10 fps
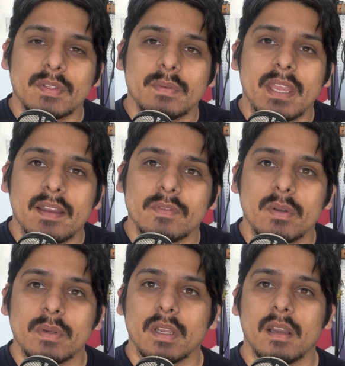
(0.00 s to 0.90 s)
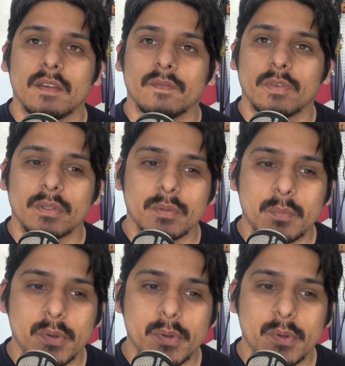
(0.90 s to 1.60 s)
that we have going on for Un